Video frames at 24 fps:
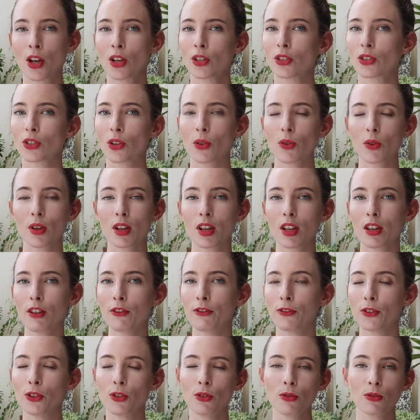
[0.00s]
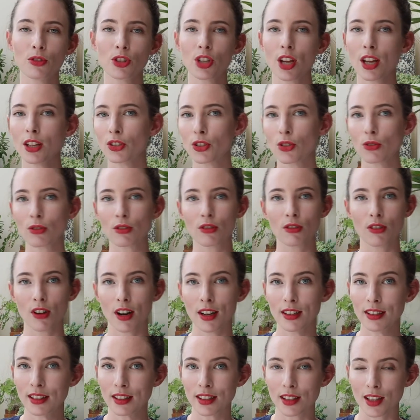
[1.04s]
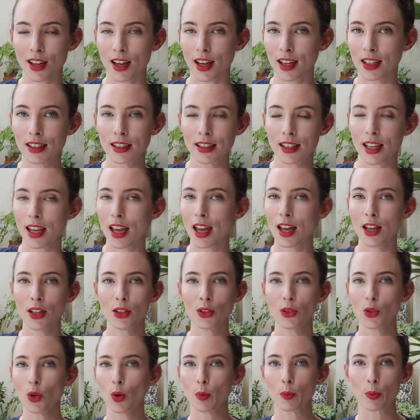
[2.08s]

So if you change your grind size and your